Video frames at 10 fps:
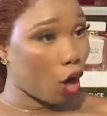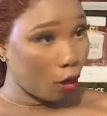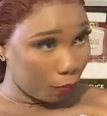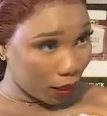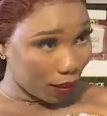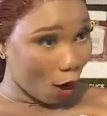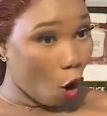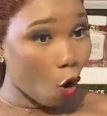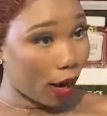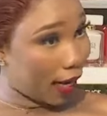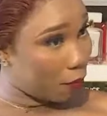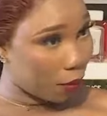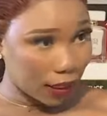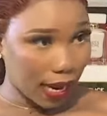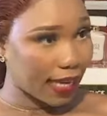on me or
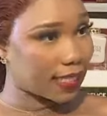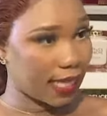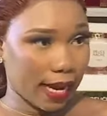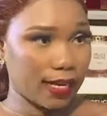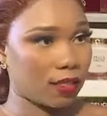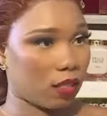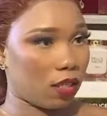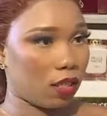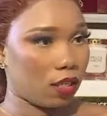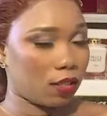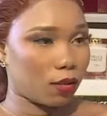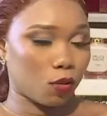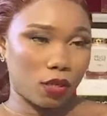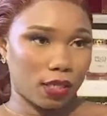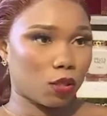anybody I styled. Okay.
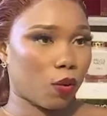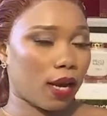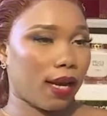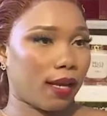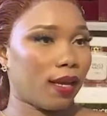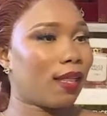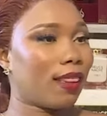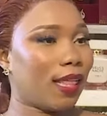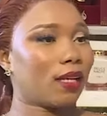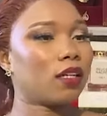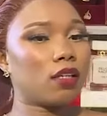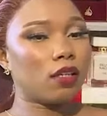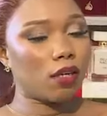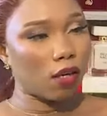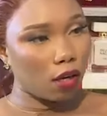So that's why that
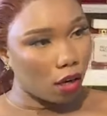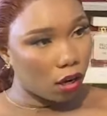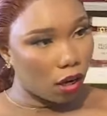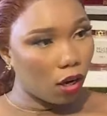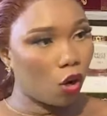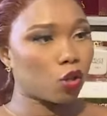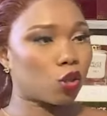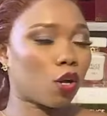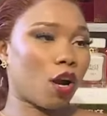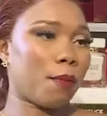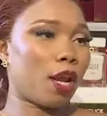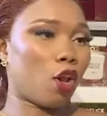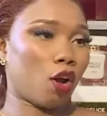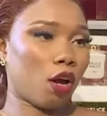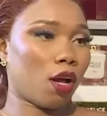also come
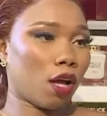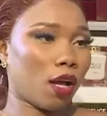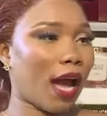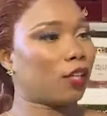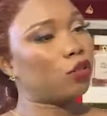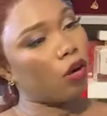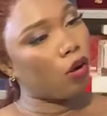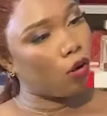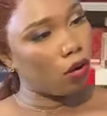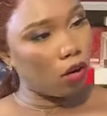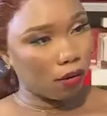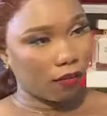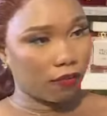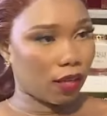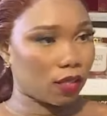along. I do a whole lot
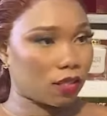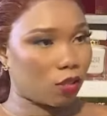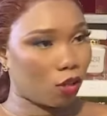of things.